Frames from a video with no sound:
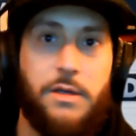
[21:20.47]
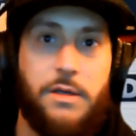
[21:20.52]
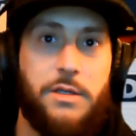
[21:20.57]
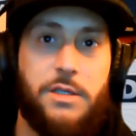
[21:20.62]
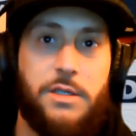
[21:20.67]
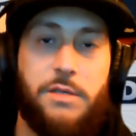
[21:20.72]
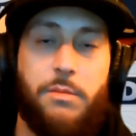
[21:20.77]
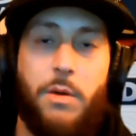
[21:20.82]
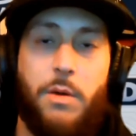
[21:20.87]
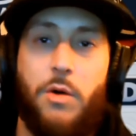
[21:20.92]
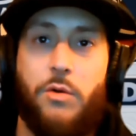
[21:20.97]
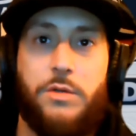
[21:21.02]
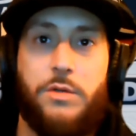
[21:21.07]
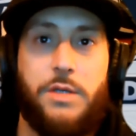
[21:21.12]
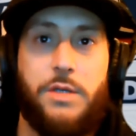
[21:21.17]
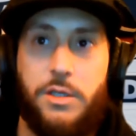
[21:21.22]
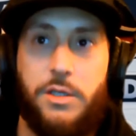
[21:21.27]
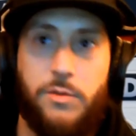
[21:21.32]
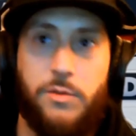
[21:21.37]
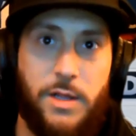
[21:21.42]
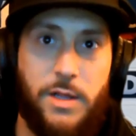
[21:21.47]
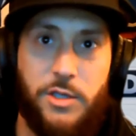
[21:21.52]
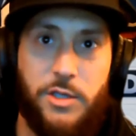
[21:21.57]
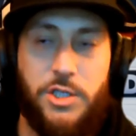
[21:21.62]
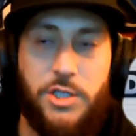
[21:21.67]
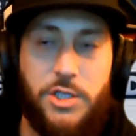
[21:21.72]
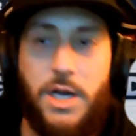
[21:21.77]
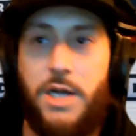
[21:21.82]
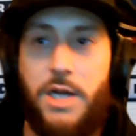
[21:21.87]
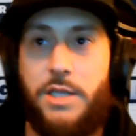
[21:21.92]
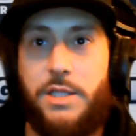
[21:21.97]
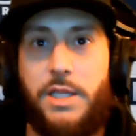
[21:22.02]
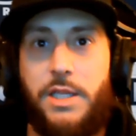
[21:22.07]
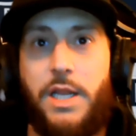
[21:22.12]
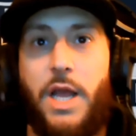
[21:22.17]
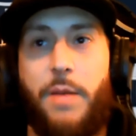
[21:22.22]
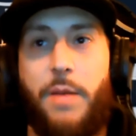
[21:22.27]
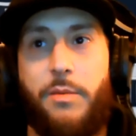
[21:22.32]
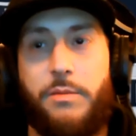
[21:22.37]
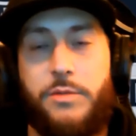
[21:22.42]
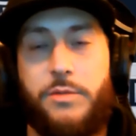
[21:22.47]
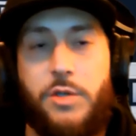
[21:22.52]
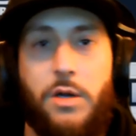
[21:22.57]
smoked, as well as Jonathan Abram.